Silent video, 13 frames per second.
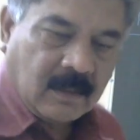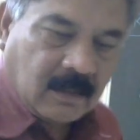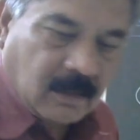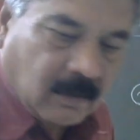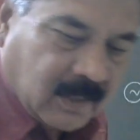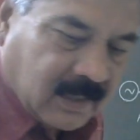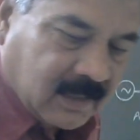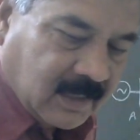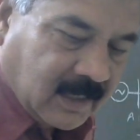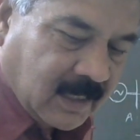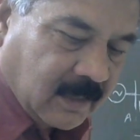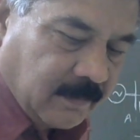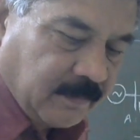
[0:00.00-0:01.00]
Now
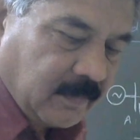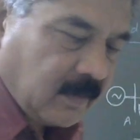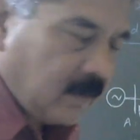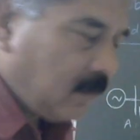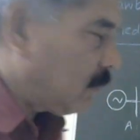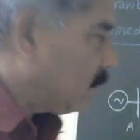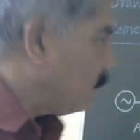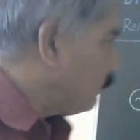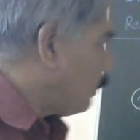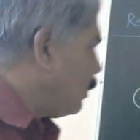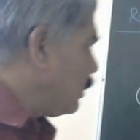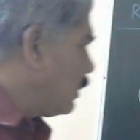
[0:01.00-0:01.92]
consider fault